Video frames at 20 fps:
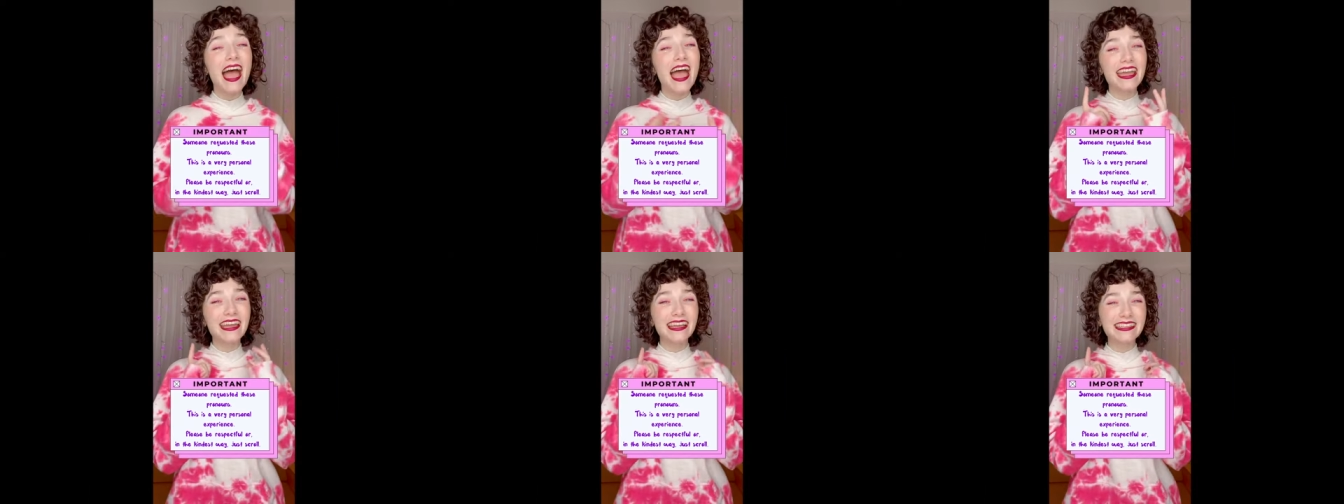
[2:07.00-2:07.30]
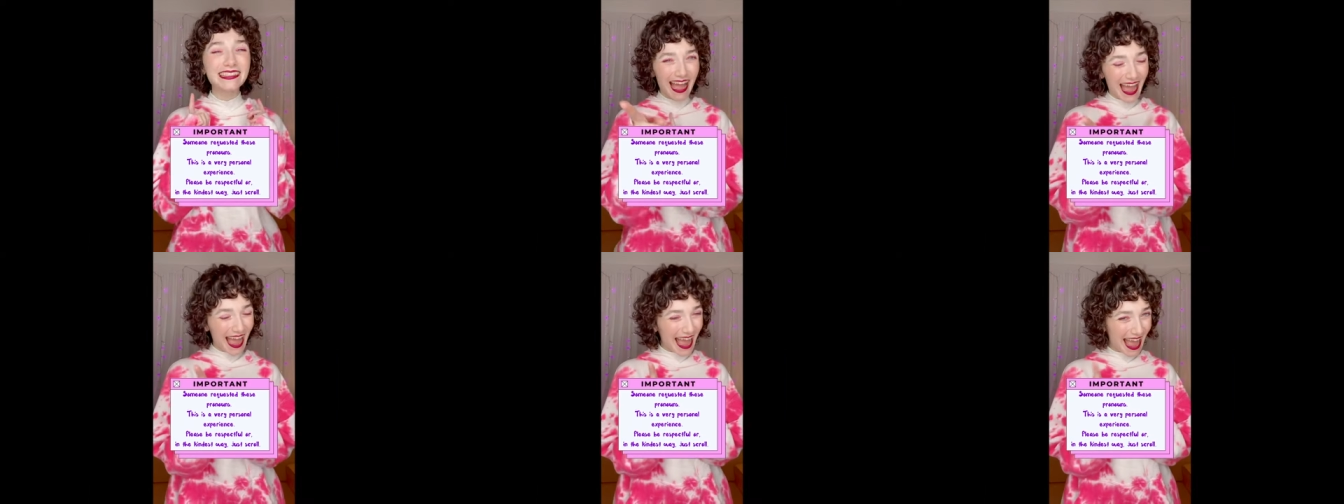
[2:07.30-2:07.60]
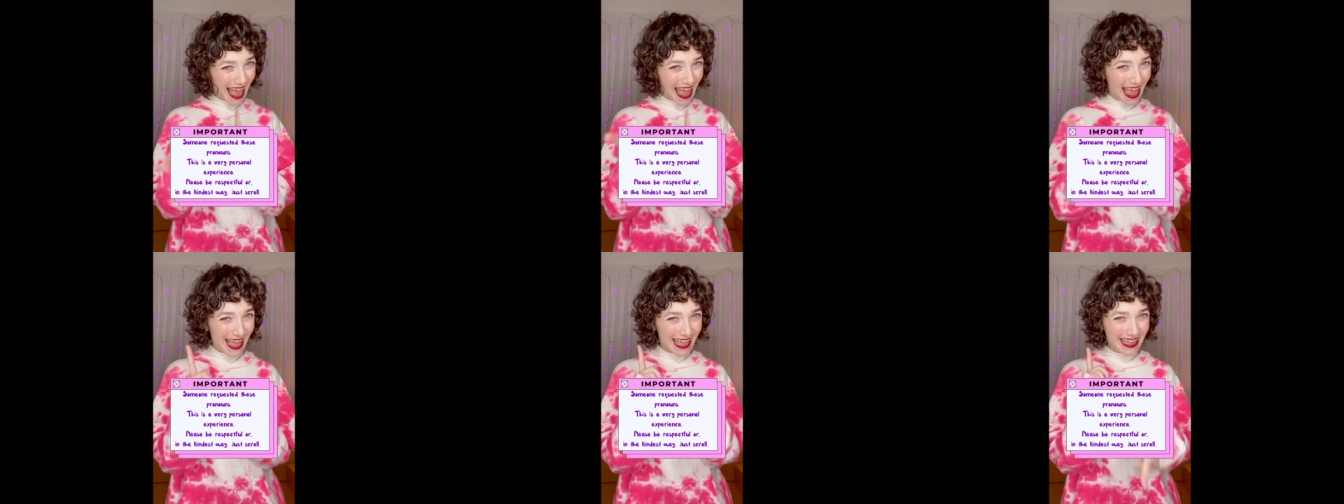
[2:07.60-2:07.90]
And
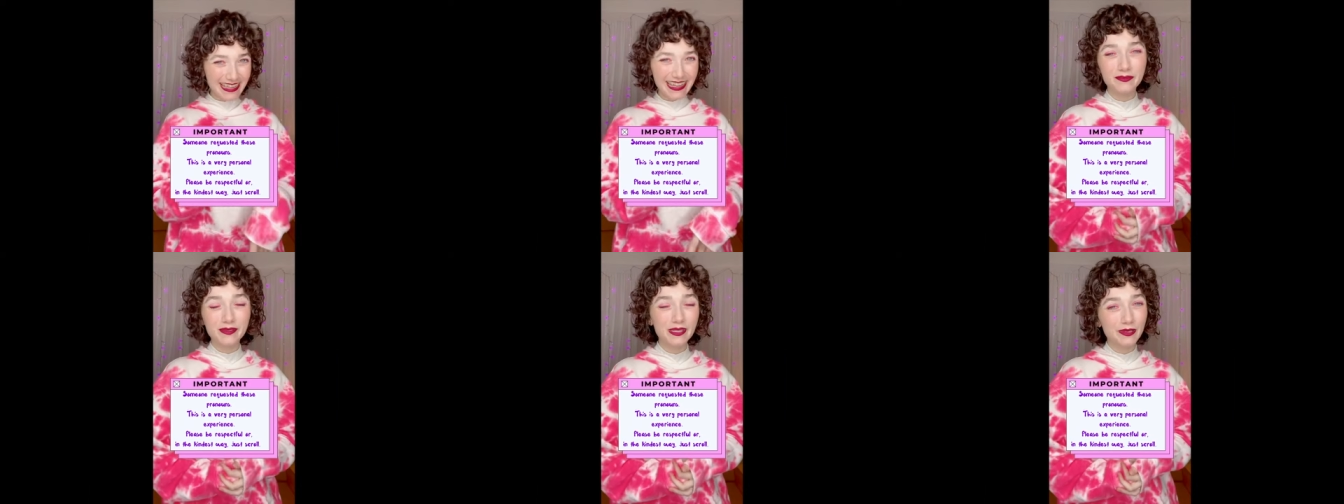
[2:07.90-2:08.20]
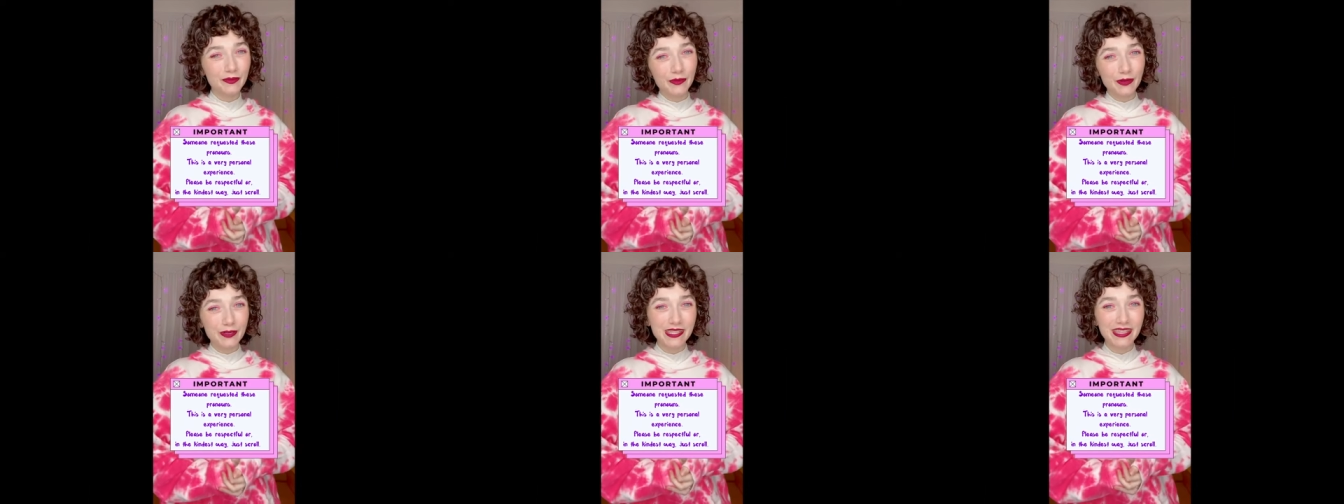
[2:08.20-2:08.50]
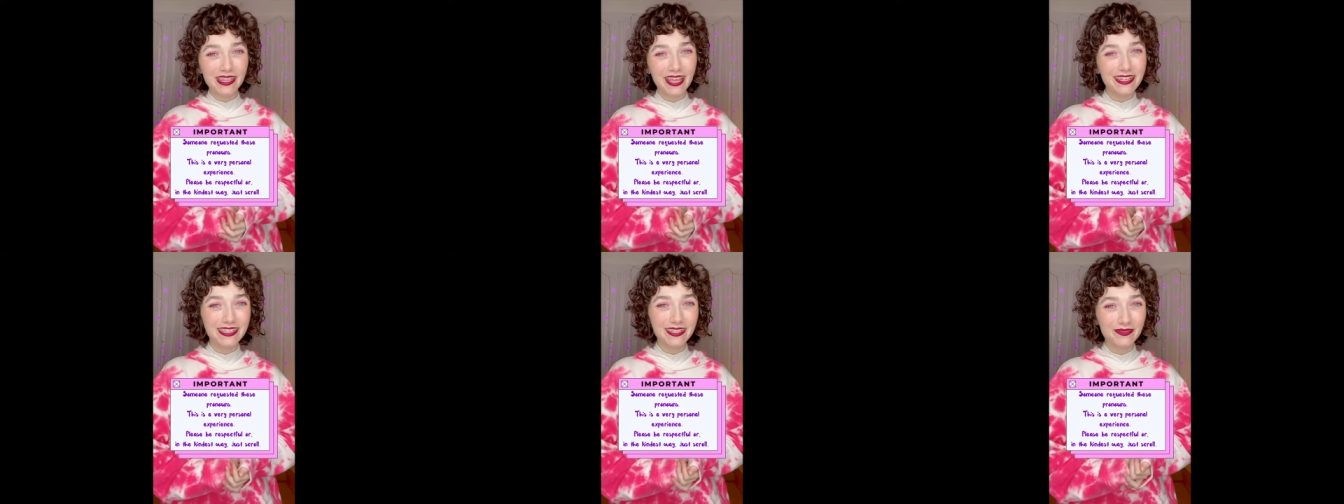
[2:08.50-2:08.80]
hi to the person
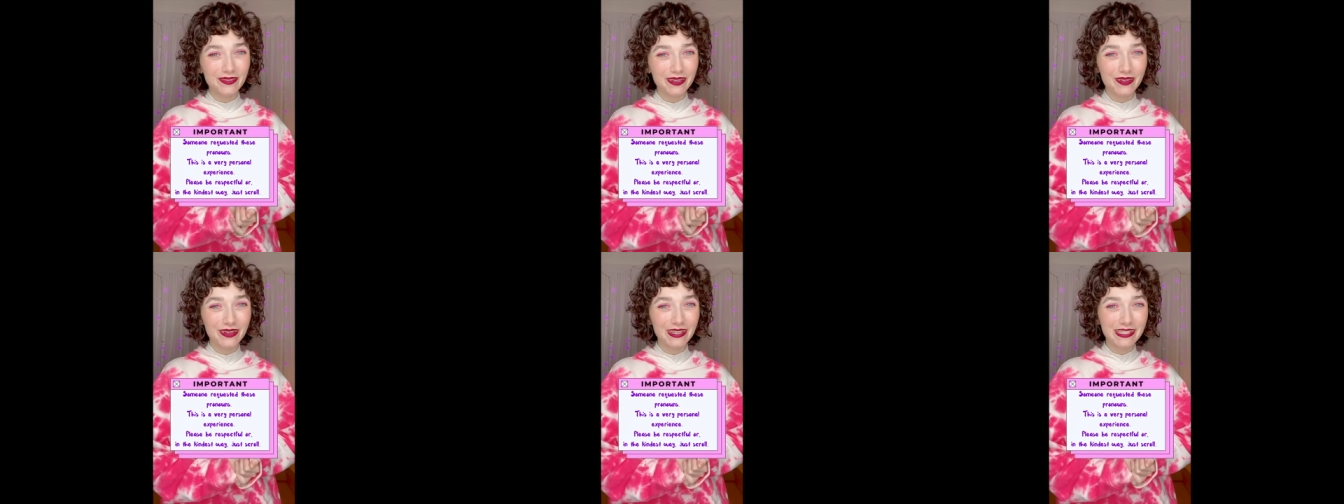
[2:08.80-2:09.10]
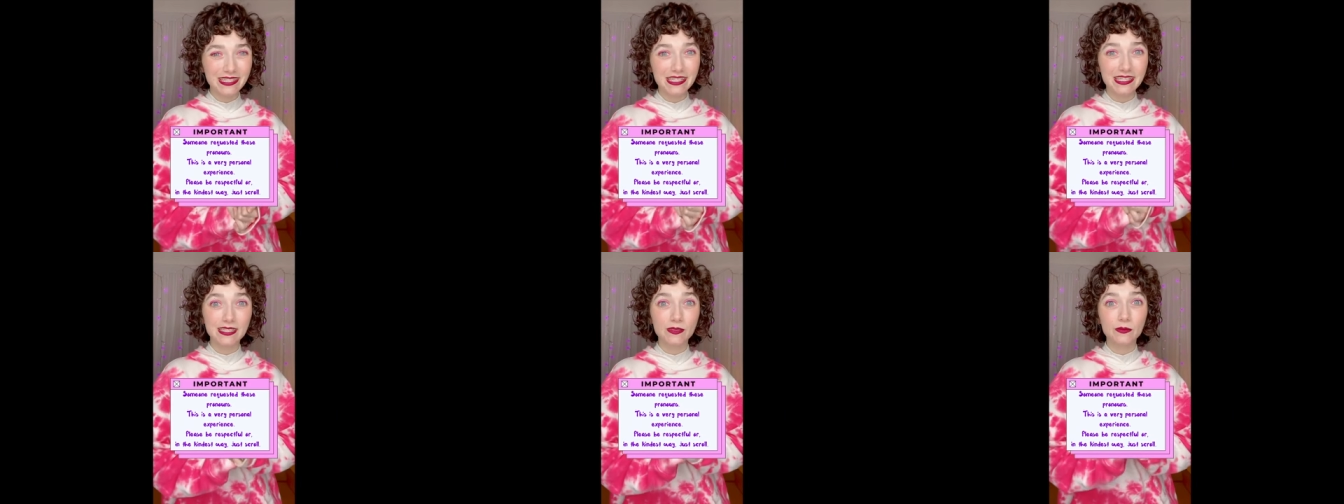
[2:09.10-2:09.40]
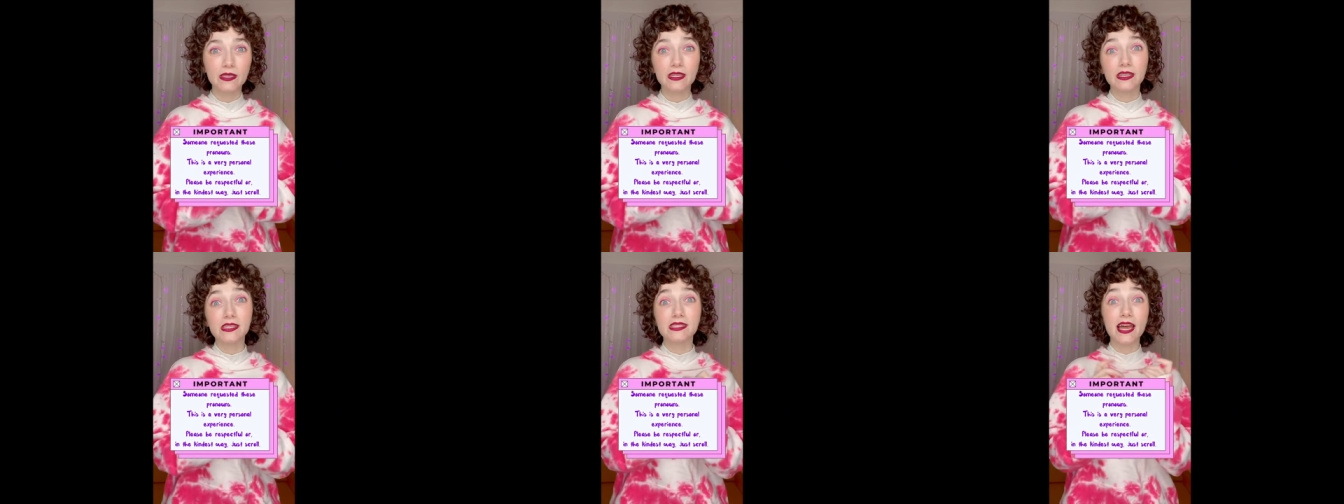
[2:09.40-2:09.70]
that did request these
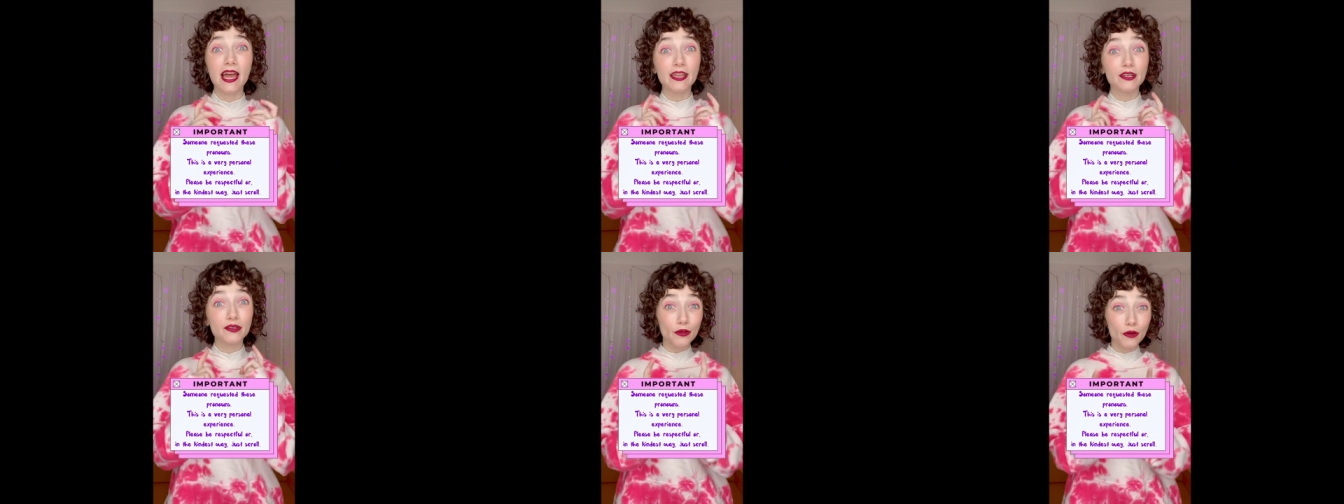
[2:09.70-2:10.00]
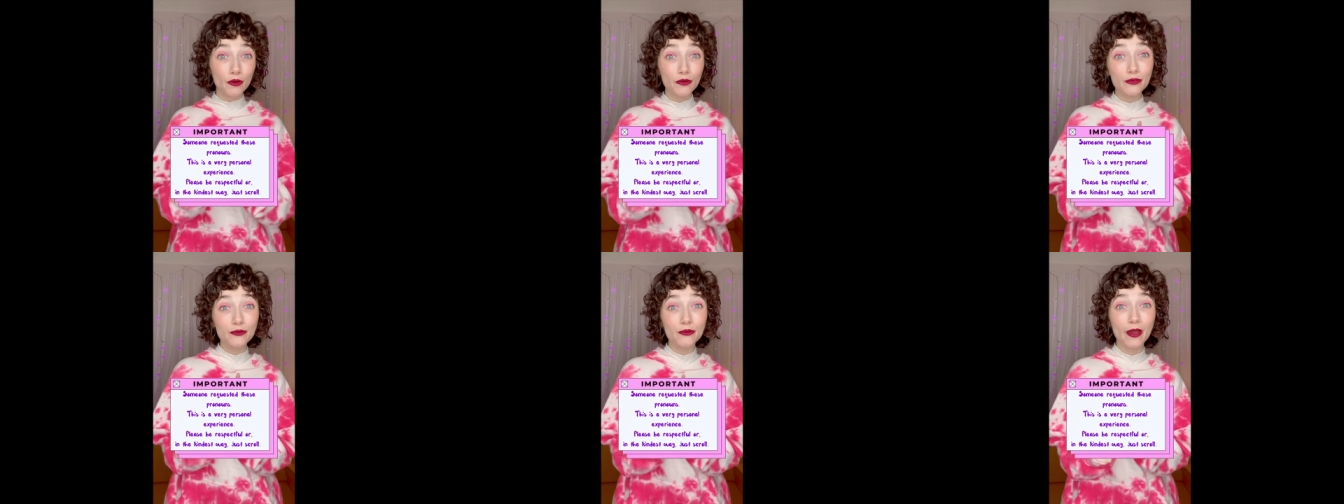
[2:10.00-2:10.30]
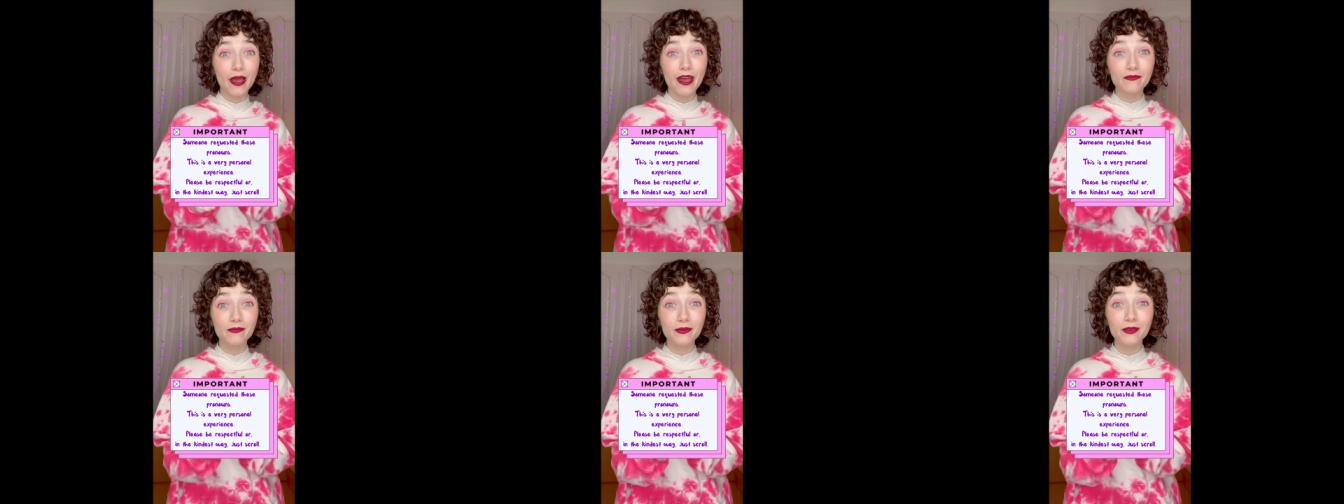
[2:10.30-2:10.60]
because I know you
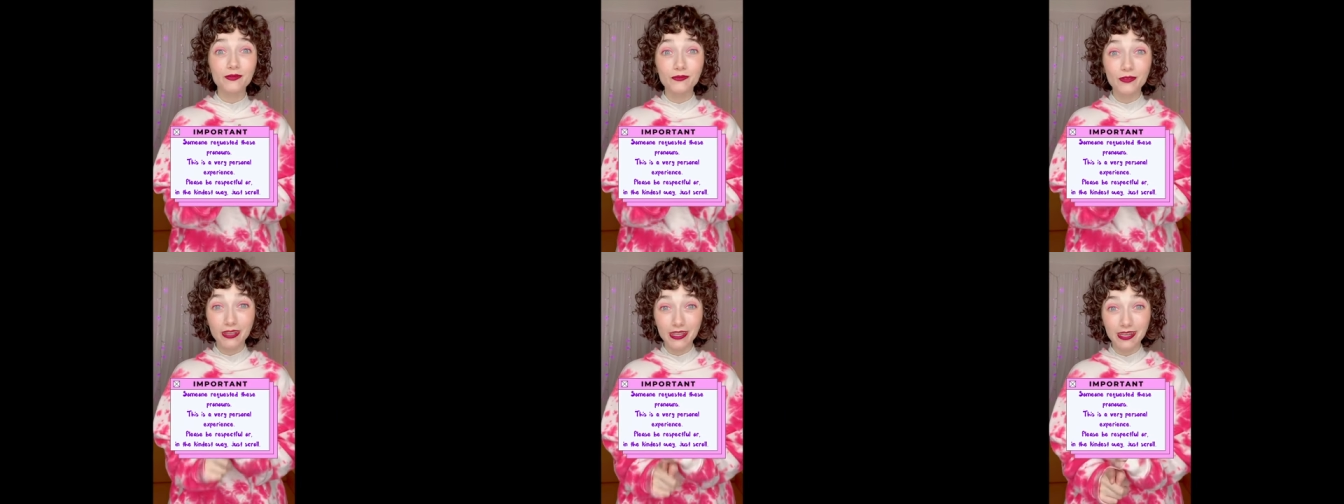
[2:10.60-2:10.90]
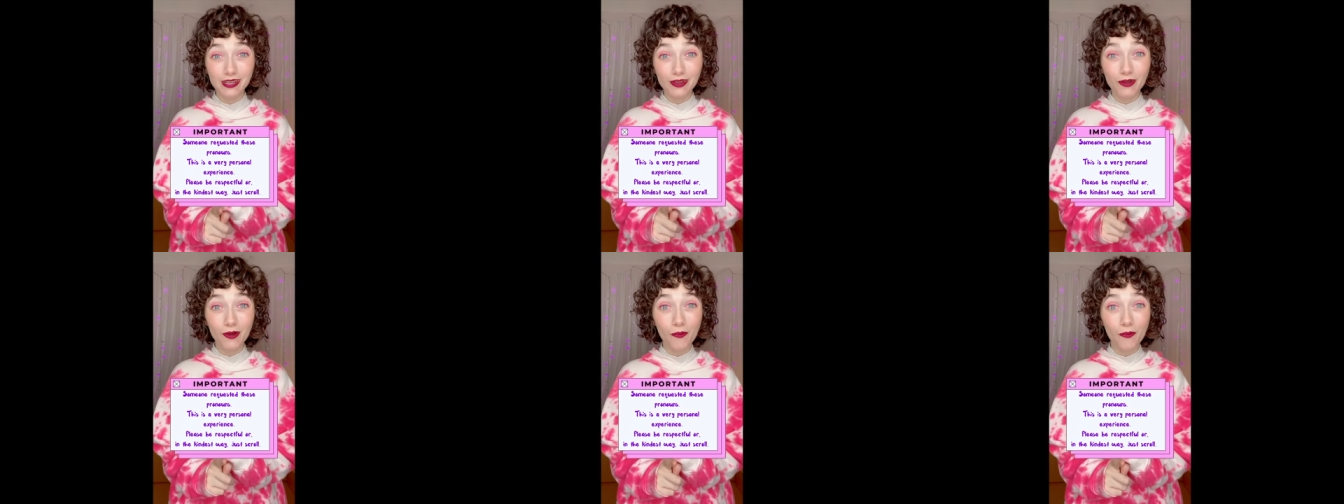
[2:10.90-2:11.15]
have been waiting a